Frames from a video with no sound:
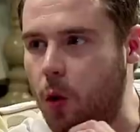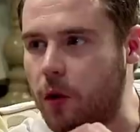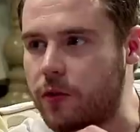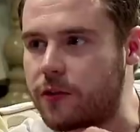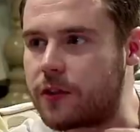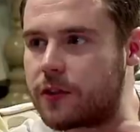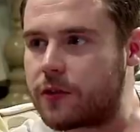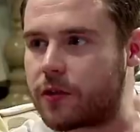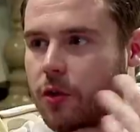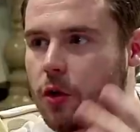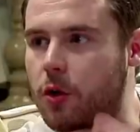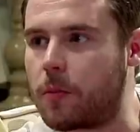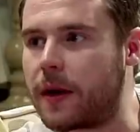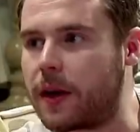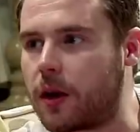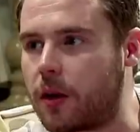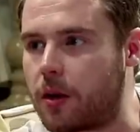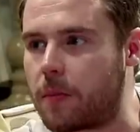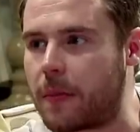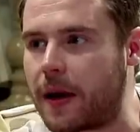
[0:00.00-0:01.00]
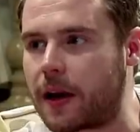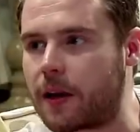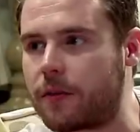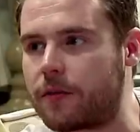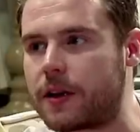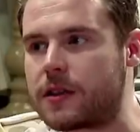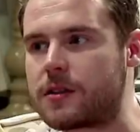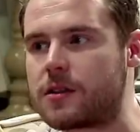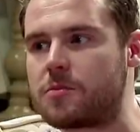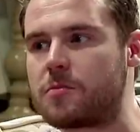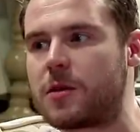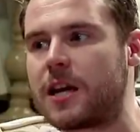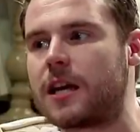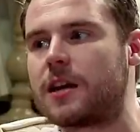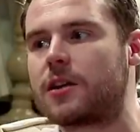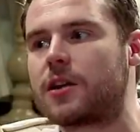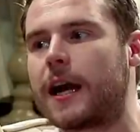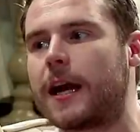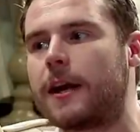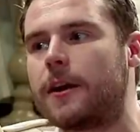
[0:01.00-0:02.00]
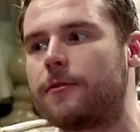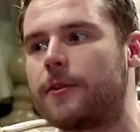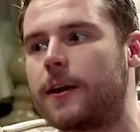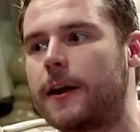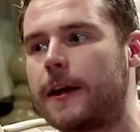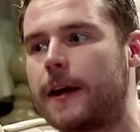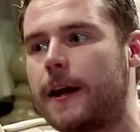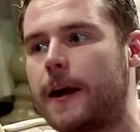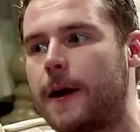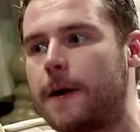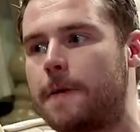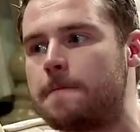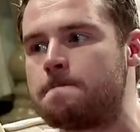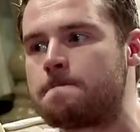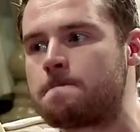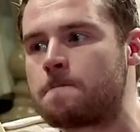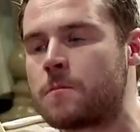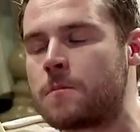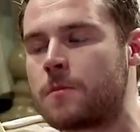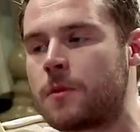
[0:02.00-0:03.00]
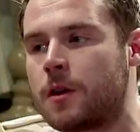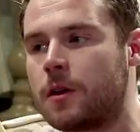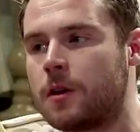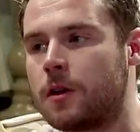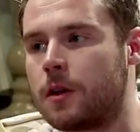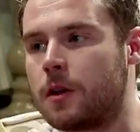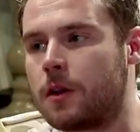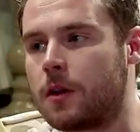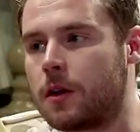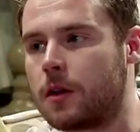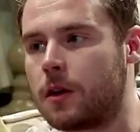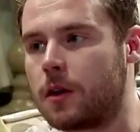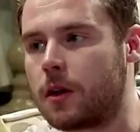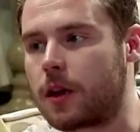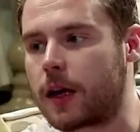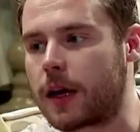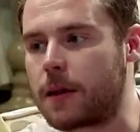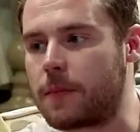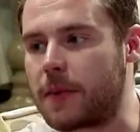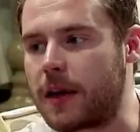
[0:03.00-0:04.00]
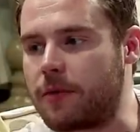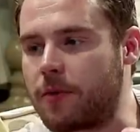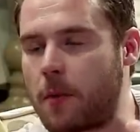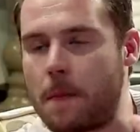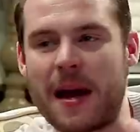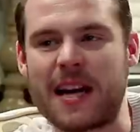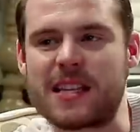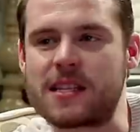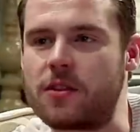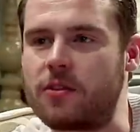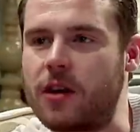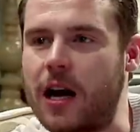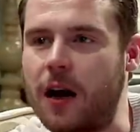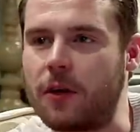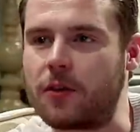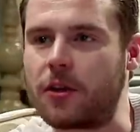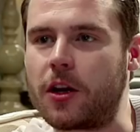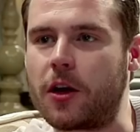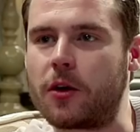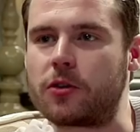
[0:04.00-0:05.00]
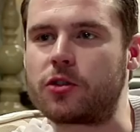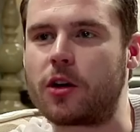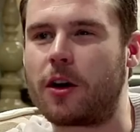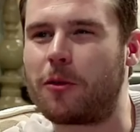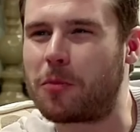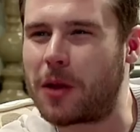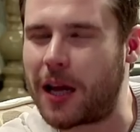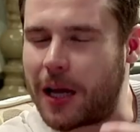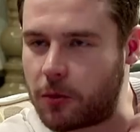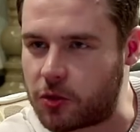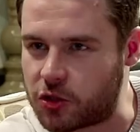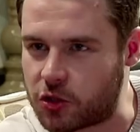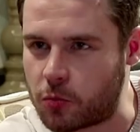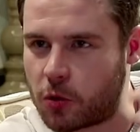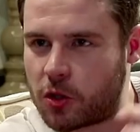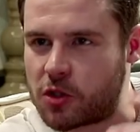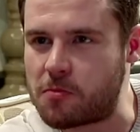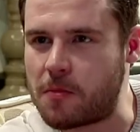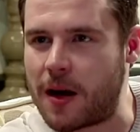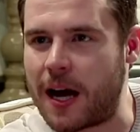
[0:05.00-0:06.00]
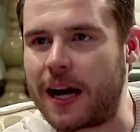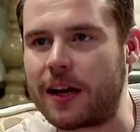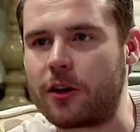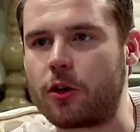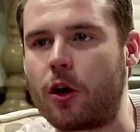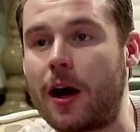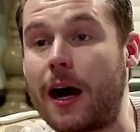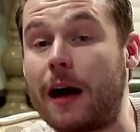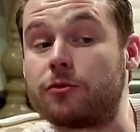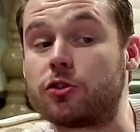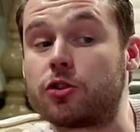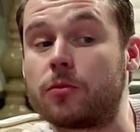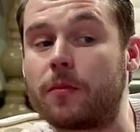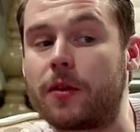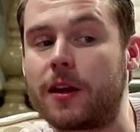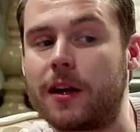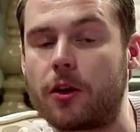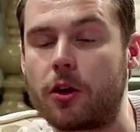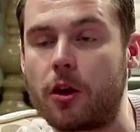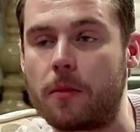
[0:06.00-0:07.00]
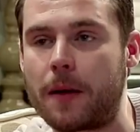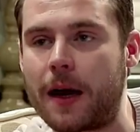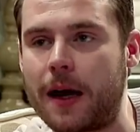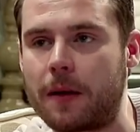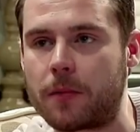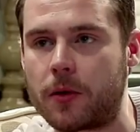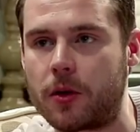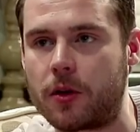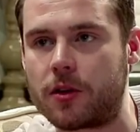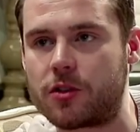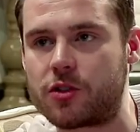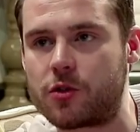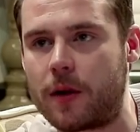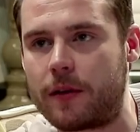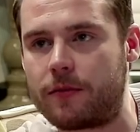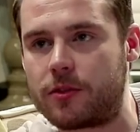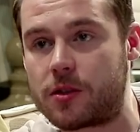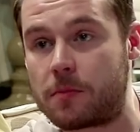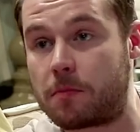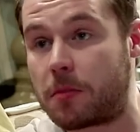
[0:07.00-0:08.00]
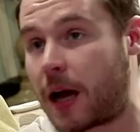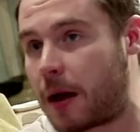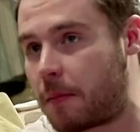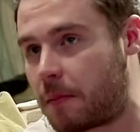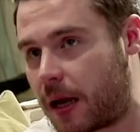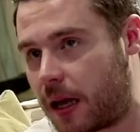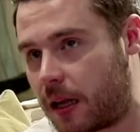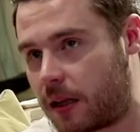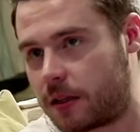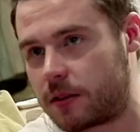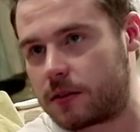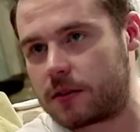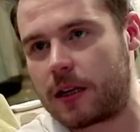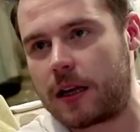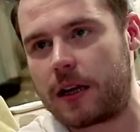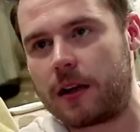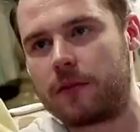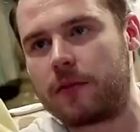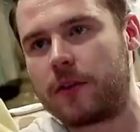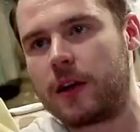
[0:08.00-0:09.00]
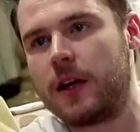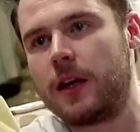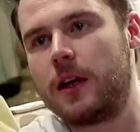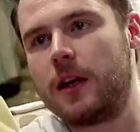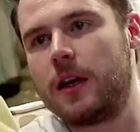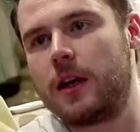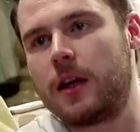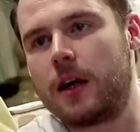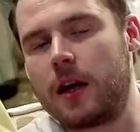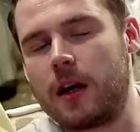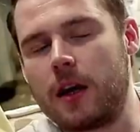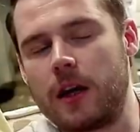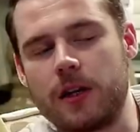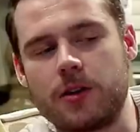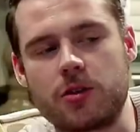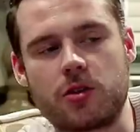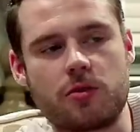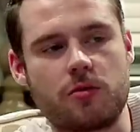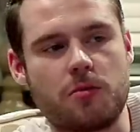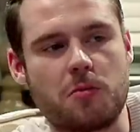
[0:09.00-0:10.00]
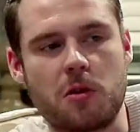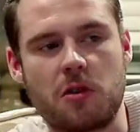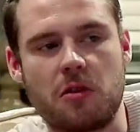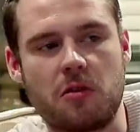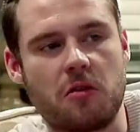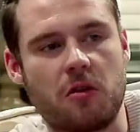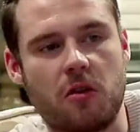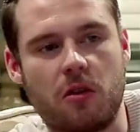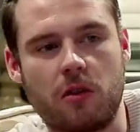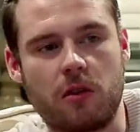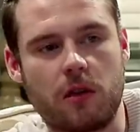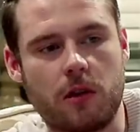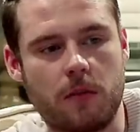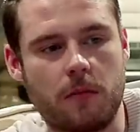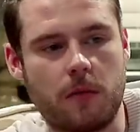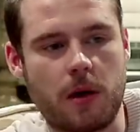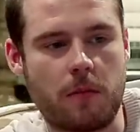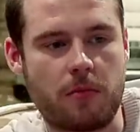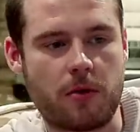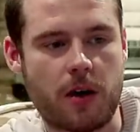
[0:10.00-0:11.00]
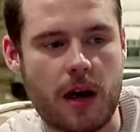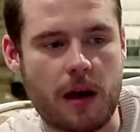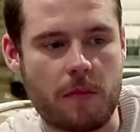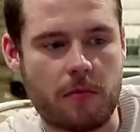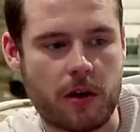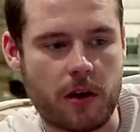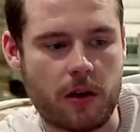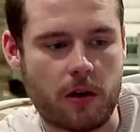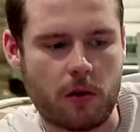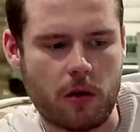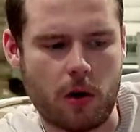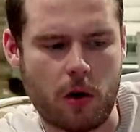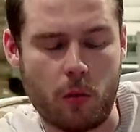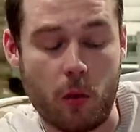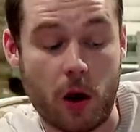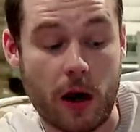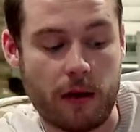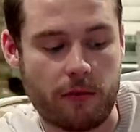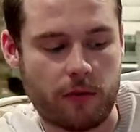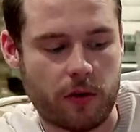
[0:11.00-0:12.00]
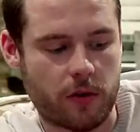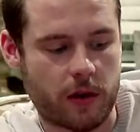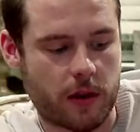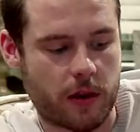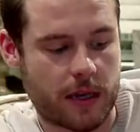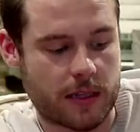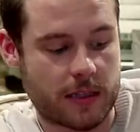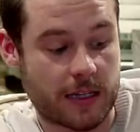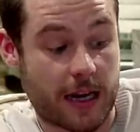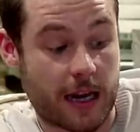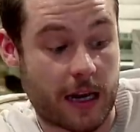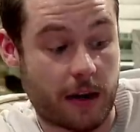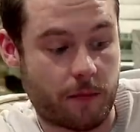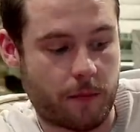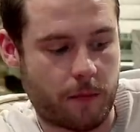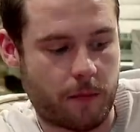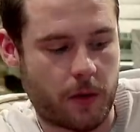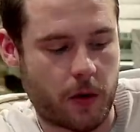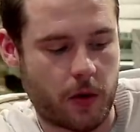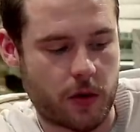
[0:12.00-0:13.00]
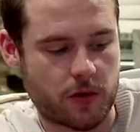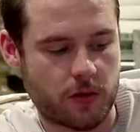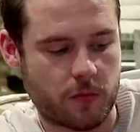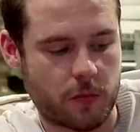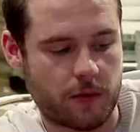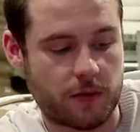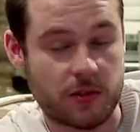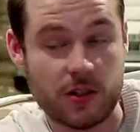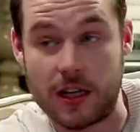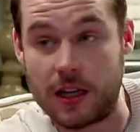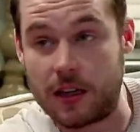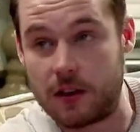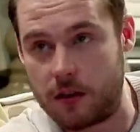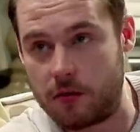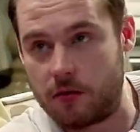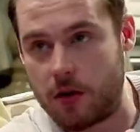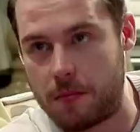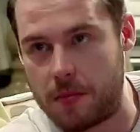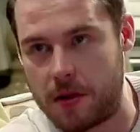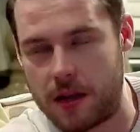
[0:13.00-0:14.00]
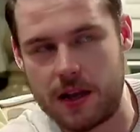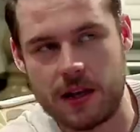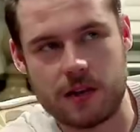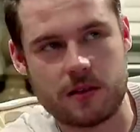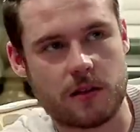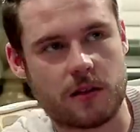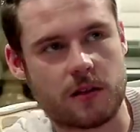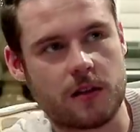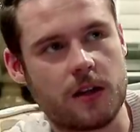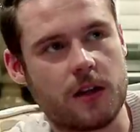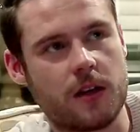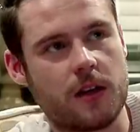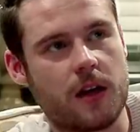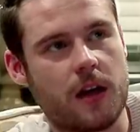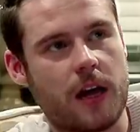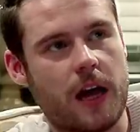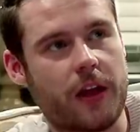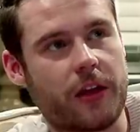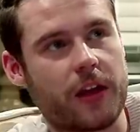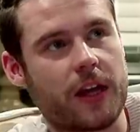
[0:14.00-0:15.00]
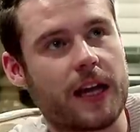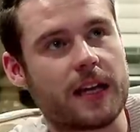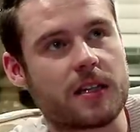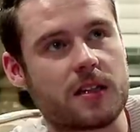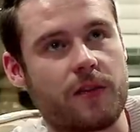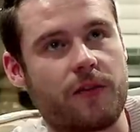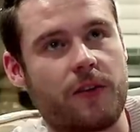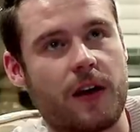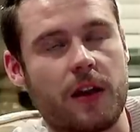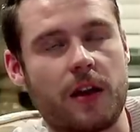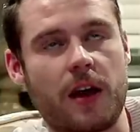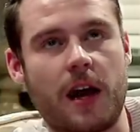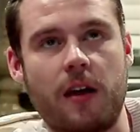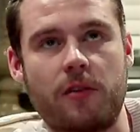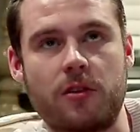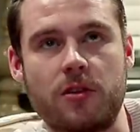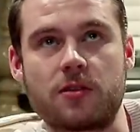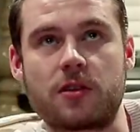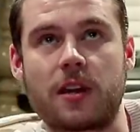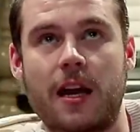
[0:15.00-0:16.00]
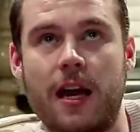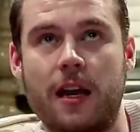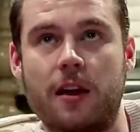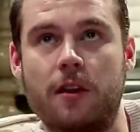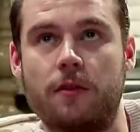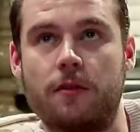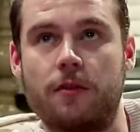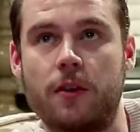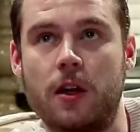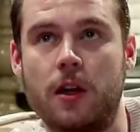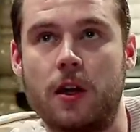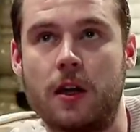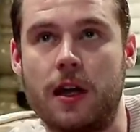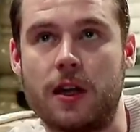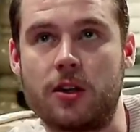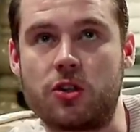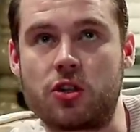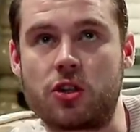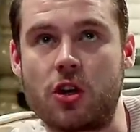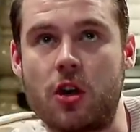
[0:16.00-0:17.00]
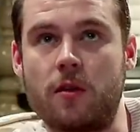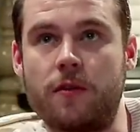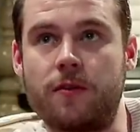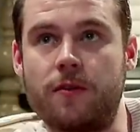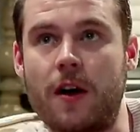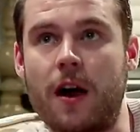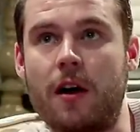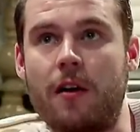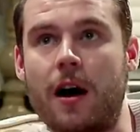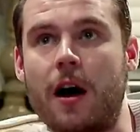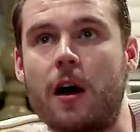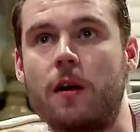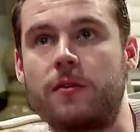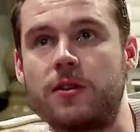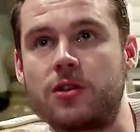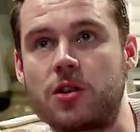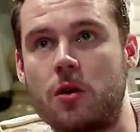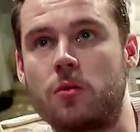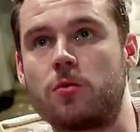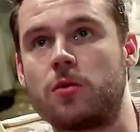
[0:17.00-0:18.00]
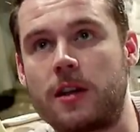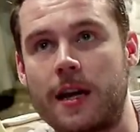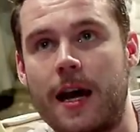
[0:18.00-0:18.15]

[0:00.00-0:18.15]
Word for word: wanted to come in on the back of this as being a kind of a um, like a bit of a mess around, you know, sort of play with someone's mind or have something on the back burner to have as a blackmailing kind of uh, instrument or a, a bribery or, or, whatever. And that's the kind of person we've seen that Robert is. And I think it's the fact that Aaron's kind of, he's so far out of his own